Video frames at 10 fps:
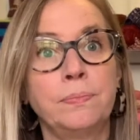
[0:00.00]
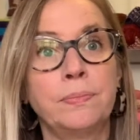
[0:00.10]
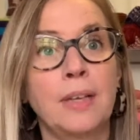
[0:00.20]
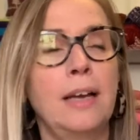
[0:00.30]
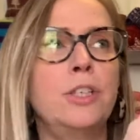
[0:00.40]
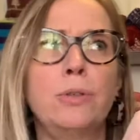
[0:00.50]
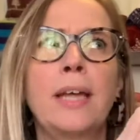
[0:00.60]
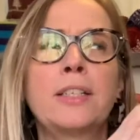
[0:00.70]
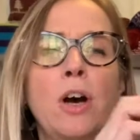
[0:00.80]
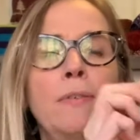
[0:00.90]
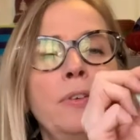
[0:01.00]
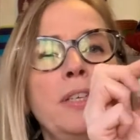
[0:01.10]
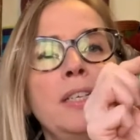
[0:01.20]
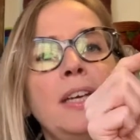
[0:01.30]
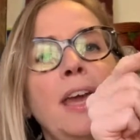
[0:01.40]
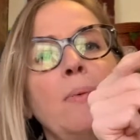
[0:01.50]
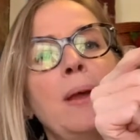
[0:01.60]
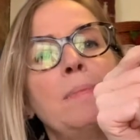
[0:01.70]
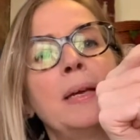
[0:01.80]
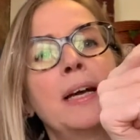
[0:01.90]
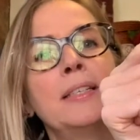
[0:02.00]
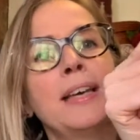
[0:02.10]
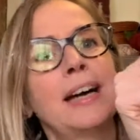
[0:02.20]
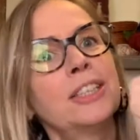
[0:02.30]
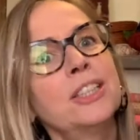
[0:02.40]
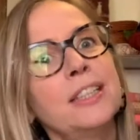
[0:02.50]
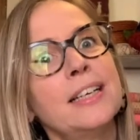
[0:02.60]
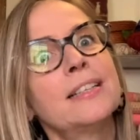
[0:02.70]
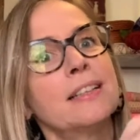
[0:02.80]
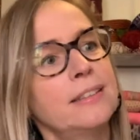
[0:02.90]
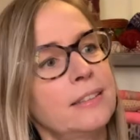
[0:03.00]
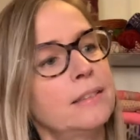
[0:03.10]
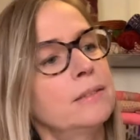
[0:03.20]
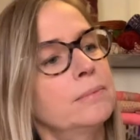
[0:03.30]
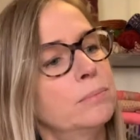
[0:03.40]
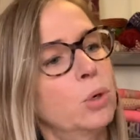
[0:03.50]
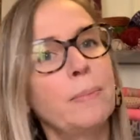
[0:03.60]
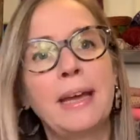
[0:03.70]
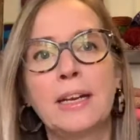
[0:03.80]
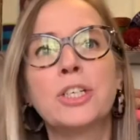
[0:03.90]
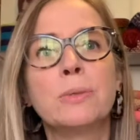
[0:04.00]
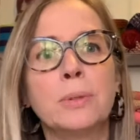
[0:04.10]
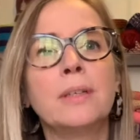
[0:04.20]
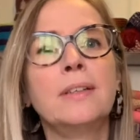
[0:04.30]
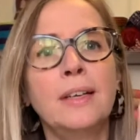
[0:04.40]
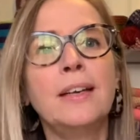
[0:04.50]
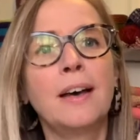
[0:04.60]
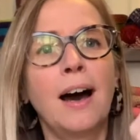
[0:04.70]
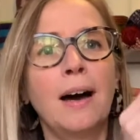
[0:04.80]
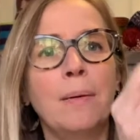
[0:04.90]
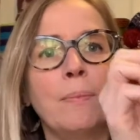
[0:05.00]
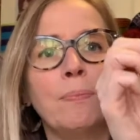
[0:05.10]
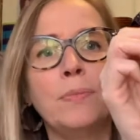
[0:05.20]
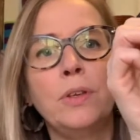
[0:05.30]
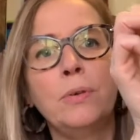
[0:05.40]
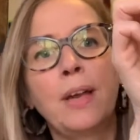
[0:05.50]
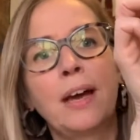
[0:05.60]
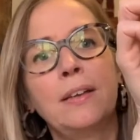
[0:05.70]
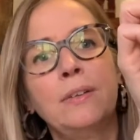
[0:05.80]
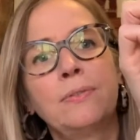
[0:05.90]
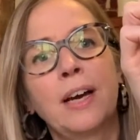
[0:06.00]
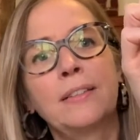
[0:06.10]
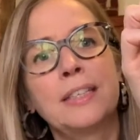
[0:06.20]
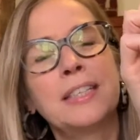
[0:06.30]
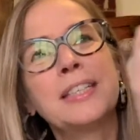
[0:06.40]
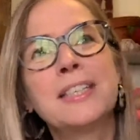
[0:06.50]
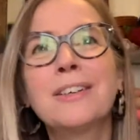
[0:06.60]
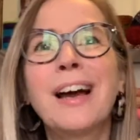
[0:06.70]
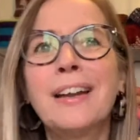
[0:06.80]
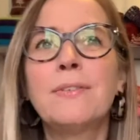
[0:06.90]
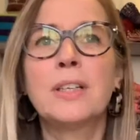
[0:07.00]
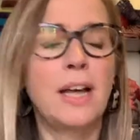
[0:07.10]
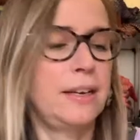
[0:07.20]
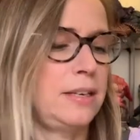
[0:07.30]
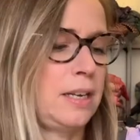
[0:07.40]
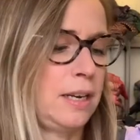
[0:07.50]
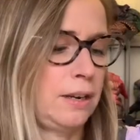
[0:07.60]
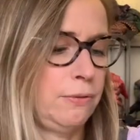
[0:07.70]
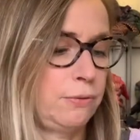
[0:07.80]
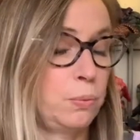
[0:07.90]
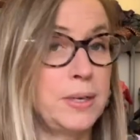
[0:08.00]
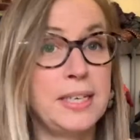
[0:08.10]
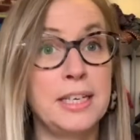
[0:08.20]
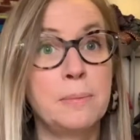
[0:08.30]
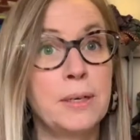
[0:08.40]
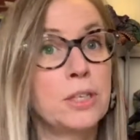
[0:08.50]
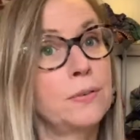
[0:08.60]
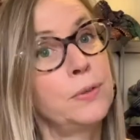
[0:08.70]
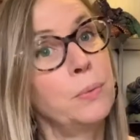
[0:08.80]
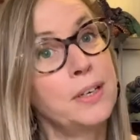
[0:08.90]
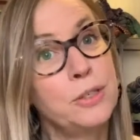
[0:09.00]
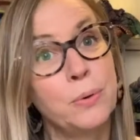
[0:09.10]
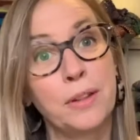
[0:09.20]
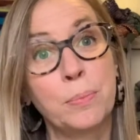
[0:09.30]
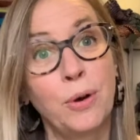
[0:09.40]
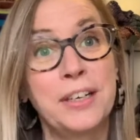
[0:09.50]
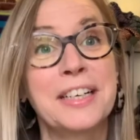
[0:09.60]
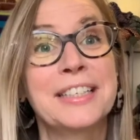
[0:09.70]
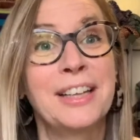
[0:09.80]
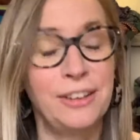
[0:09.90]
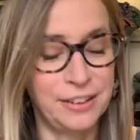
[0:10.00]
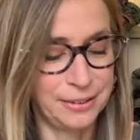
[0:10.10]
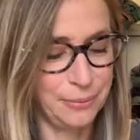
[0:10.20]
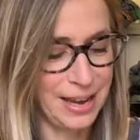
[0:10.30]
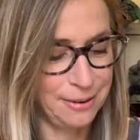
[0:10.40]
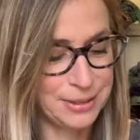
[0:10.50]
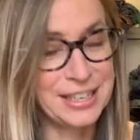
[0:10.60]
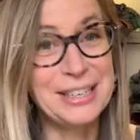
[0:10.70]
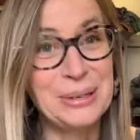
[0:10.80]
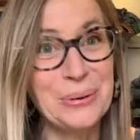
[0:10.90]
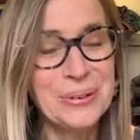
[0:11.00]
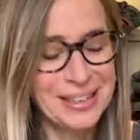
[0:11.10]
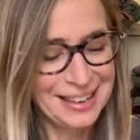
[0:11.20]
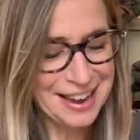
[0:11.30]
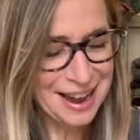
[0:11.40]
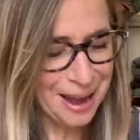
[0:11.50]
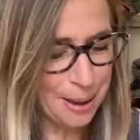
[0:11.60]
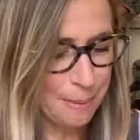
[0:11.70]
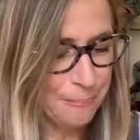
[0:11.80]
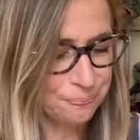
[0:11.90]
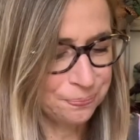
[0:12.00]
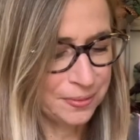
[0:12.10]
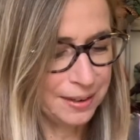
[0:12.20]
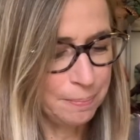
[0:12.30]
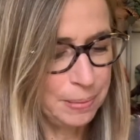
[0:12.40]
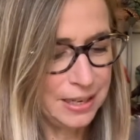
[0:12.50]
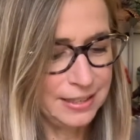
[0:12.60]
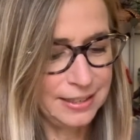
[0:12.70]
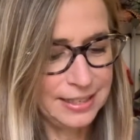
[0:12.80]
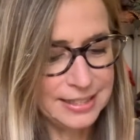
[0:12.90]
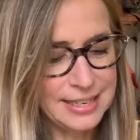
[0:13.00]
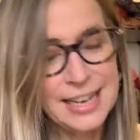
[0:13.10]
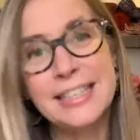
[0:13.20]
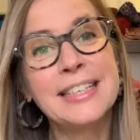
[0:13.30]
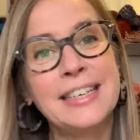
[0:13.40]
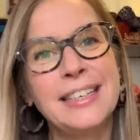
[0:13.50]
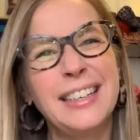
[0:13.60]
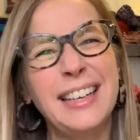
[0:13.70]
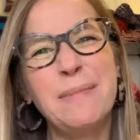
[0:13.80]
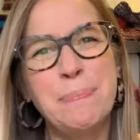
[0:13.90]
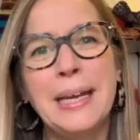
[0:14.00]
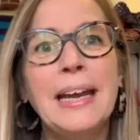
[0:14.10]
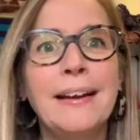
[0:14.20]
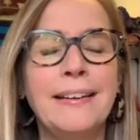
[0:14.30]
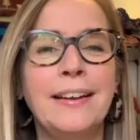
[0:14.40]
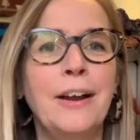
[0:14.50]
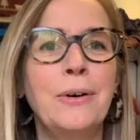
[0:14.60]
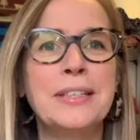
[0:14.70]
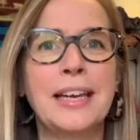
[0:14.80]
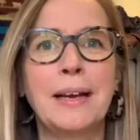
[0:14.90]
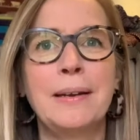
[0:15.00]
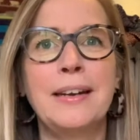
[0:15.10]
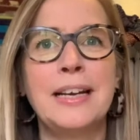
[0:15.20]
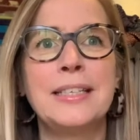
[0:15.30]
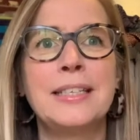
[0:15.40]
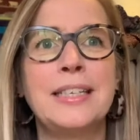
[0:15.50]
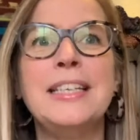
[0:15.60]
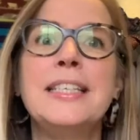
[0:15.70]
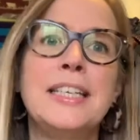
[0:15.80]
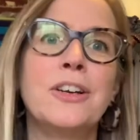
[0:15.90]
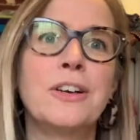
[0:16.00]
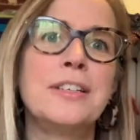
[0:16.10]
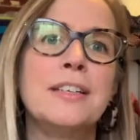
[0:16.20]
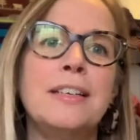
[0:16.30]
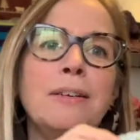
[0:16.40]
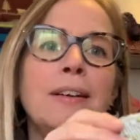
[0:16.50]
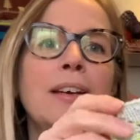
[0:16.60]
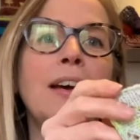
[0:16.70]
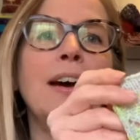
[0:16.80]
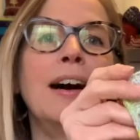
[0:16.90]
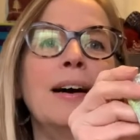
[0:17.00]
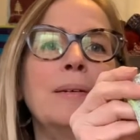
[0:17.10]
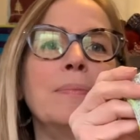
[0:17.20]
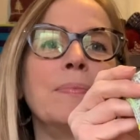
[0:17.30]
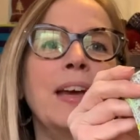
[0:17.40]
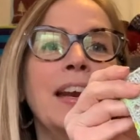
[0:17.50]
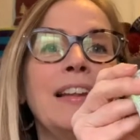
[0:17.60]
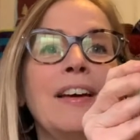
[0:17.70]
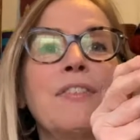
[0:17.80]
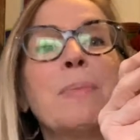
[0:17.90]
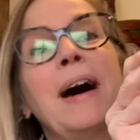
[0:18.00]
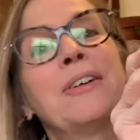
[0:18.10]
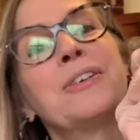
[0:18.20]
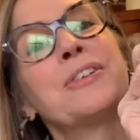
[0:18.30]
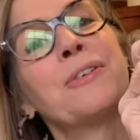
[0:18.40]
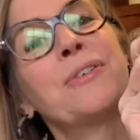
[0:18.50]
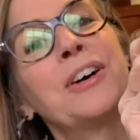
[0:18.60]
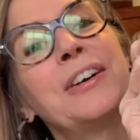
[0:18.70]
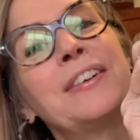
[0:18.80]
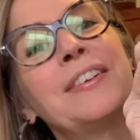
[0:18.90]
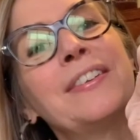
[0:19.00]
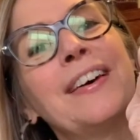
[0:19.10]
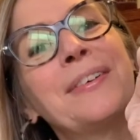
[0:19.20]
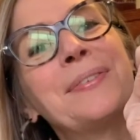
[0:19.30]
I do like to offer the DK weight because actually it's a little more manageable. You've got this. It's still kind of a lot of knitting for one day, especially if you want to do other projects along the way, which I do. But it's nice and big. You know, it's like a nice, easy yarn to knit. And I love the pattern so far. So